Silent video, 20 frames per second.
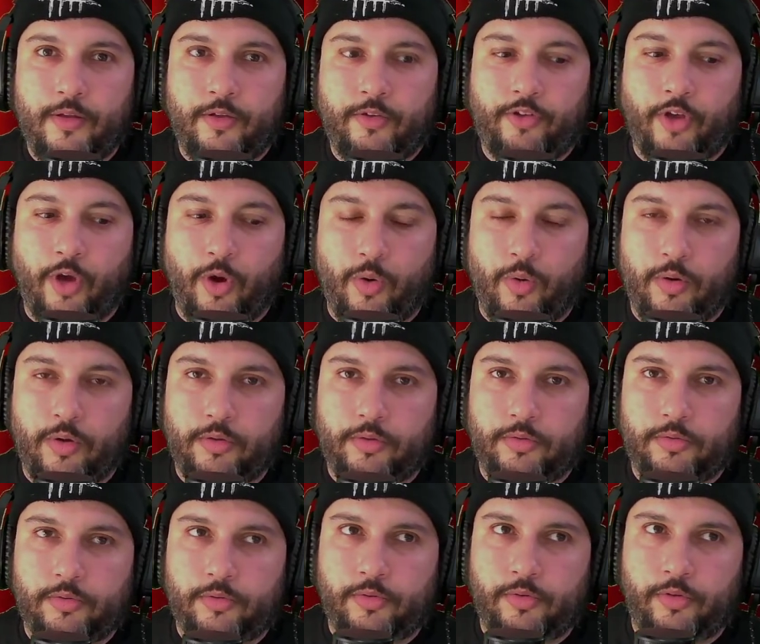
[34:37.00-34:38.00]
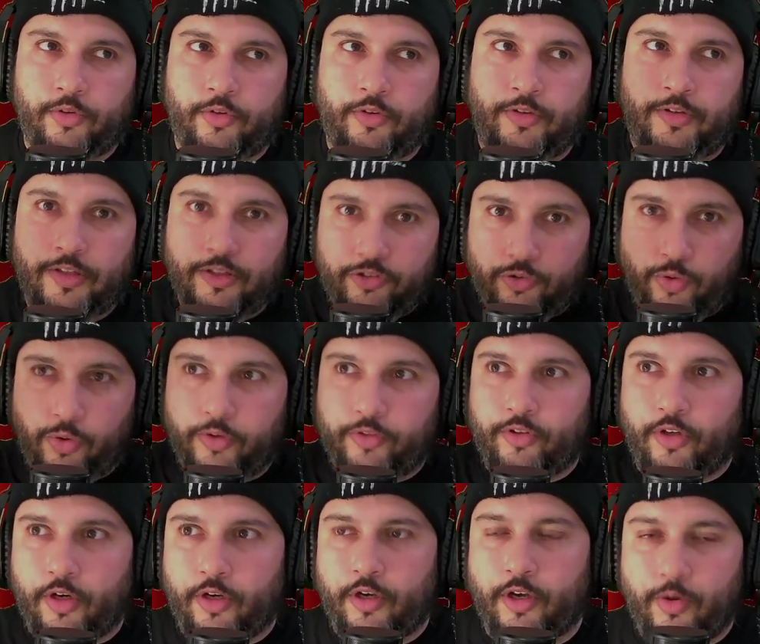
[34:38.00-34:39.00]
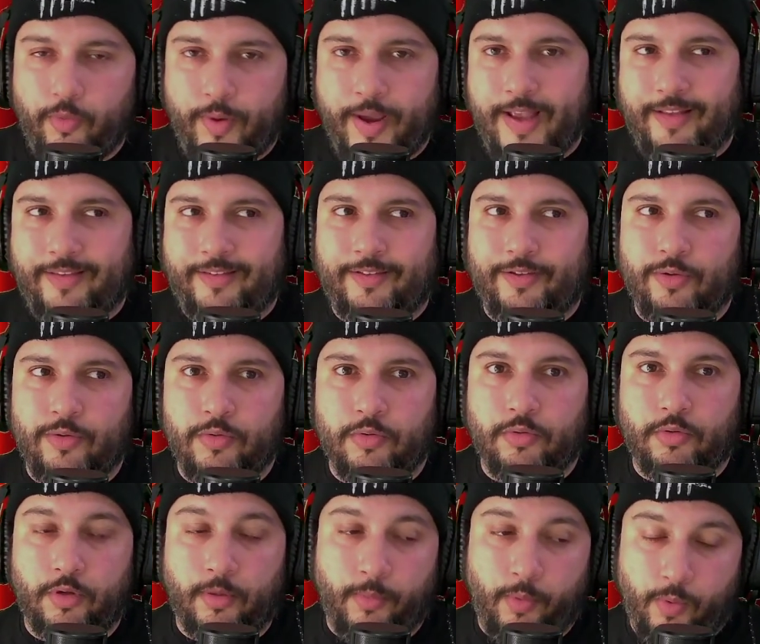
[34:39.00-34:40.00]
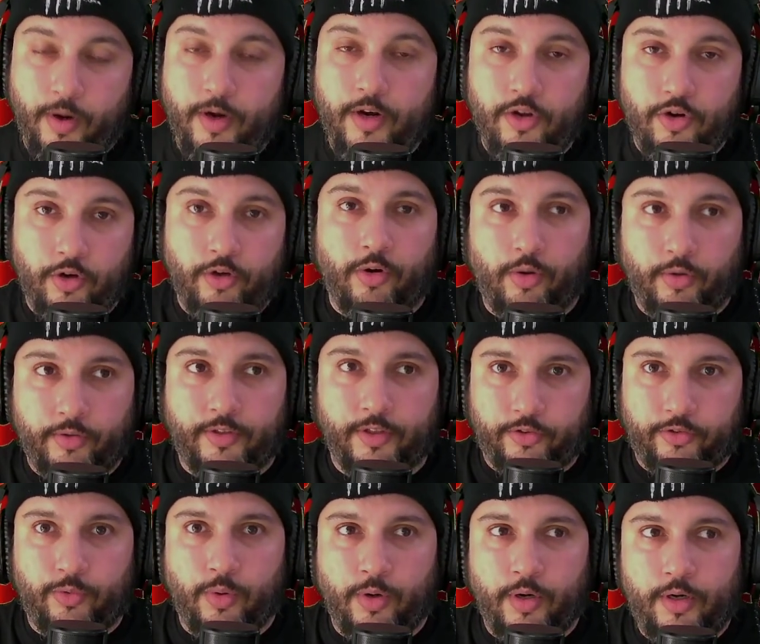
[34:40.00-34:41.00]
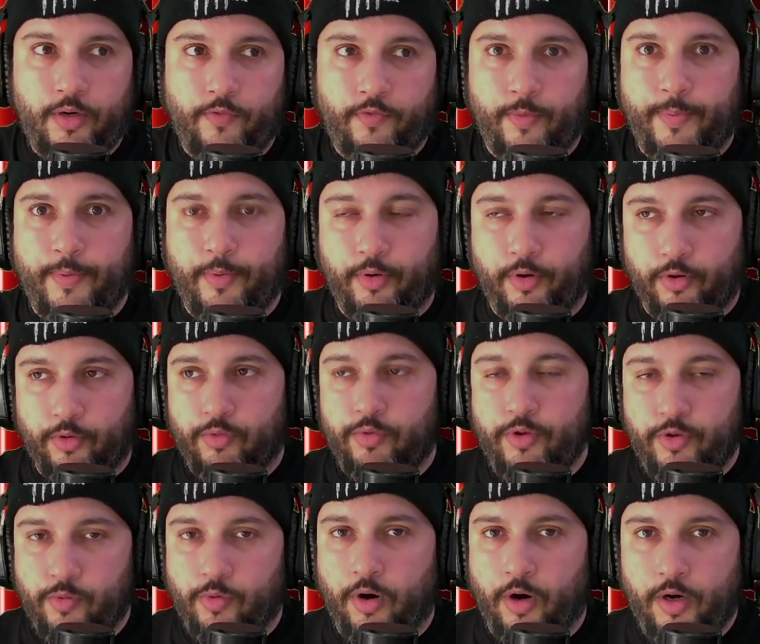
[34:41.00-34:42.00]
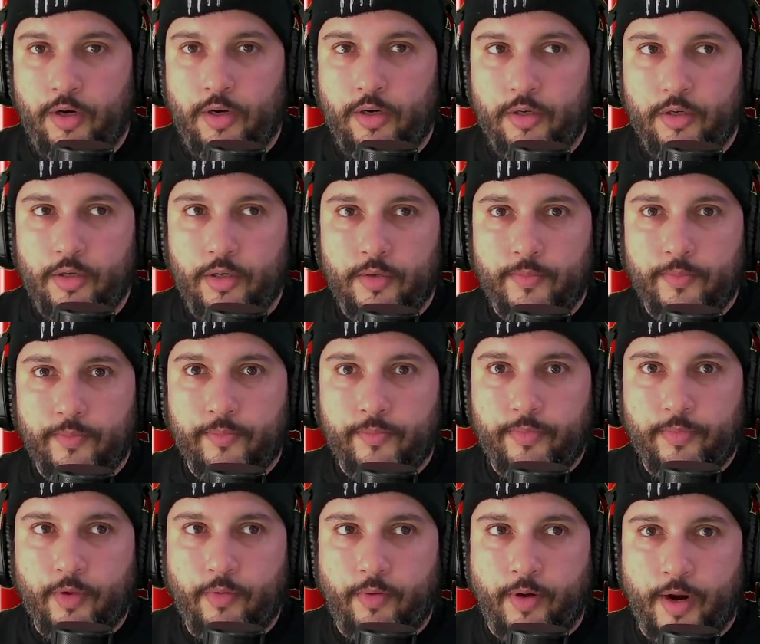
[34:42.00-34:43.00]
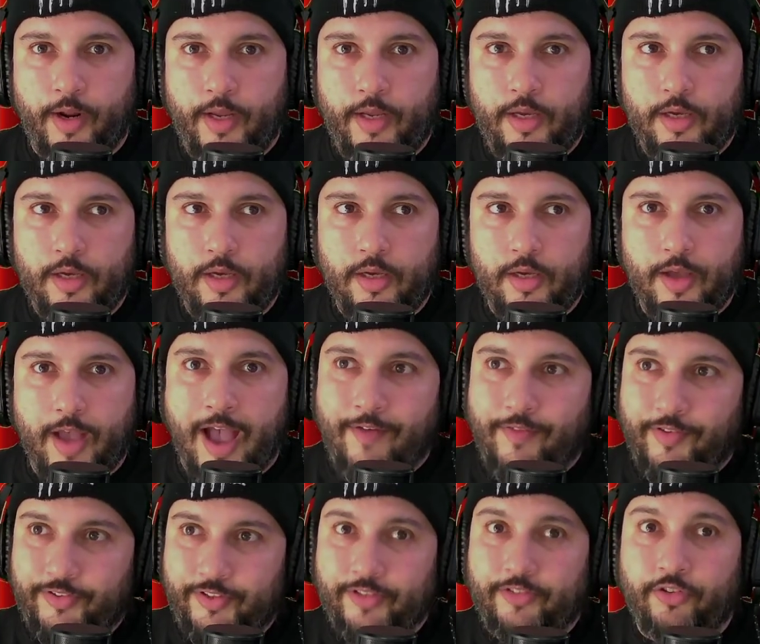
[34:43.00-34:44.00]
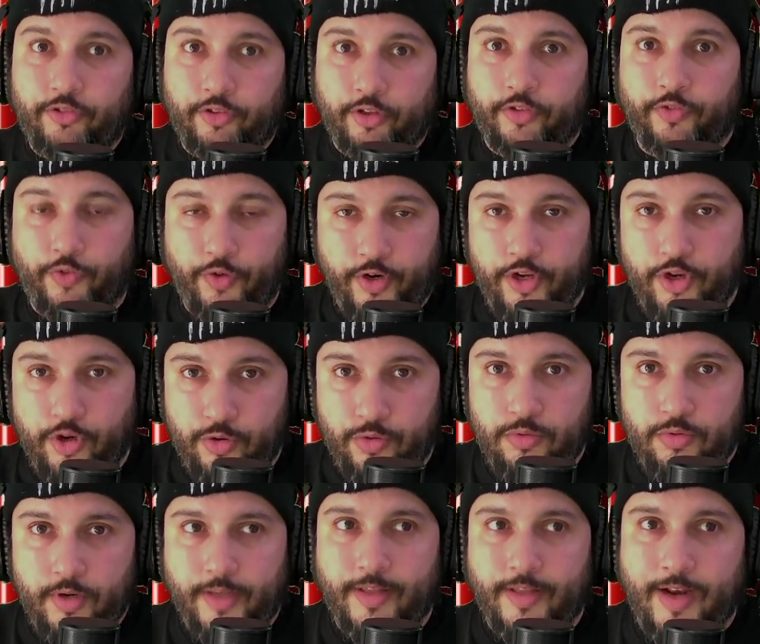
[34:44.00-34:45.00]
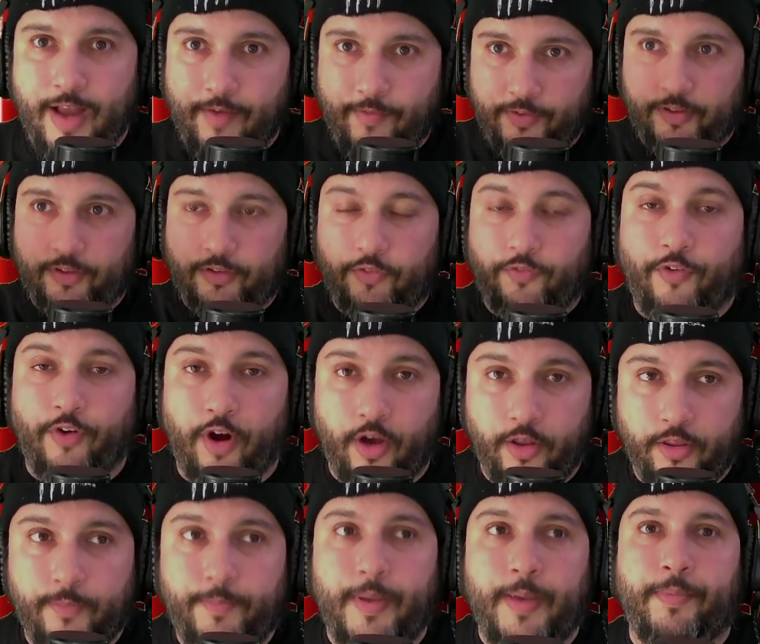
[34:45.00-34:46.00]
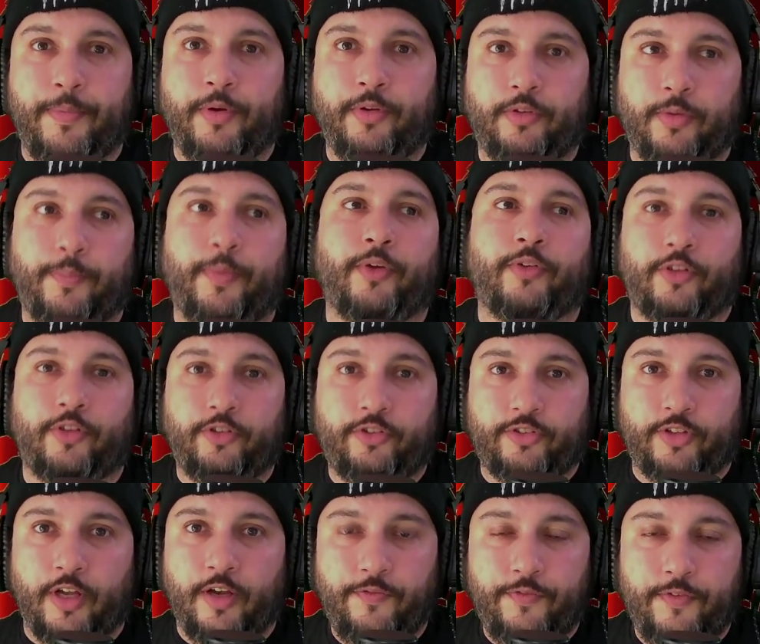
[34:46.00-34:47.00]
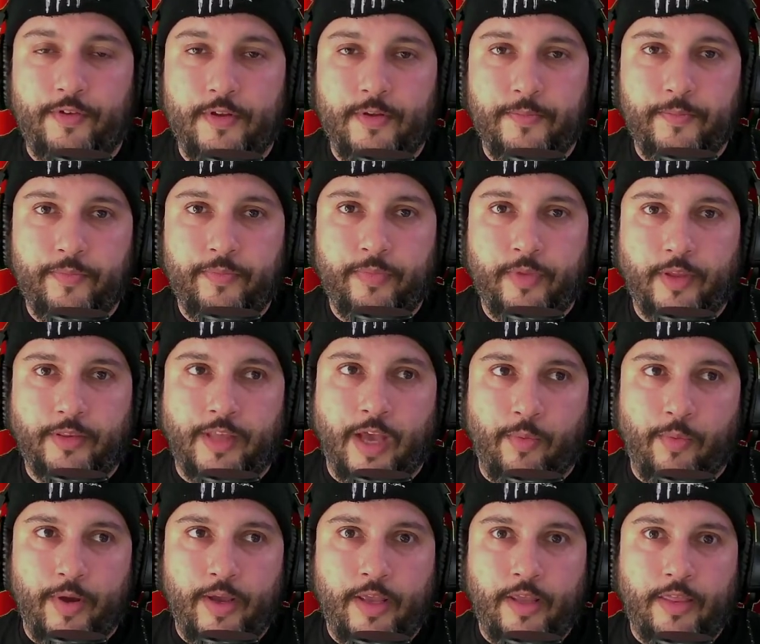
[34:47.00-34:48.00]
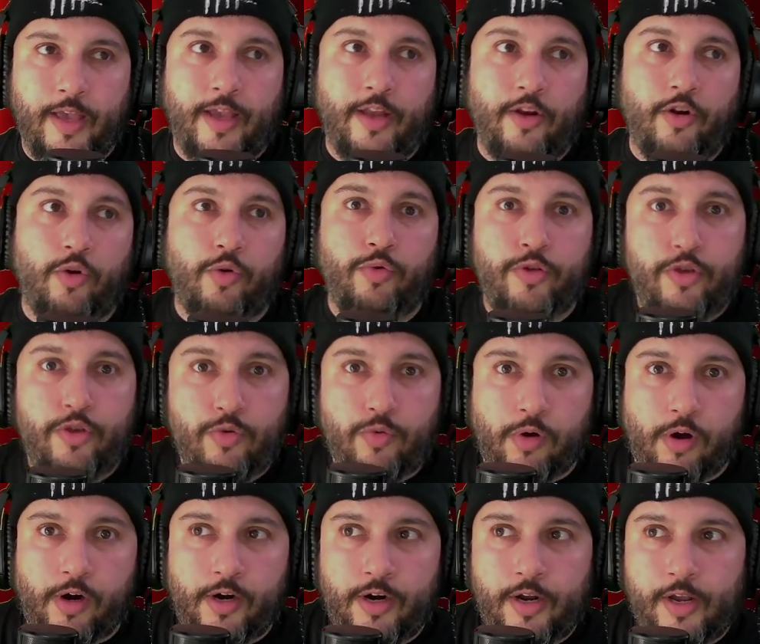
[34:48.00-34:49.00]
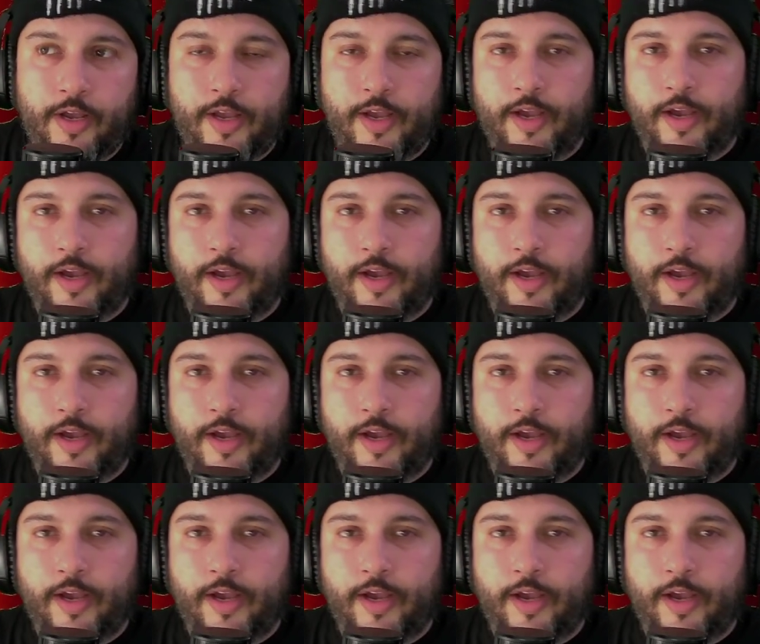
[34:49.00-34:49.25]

So Discords are a good way to, number one, your own Discord for people to know who you are, right? Have a section just for you, and then have a section for other people to post their stuff. That way they can know who you are.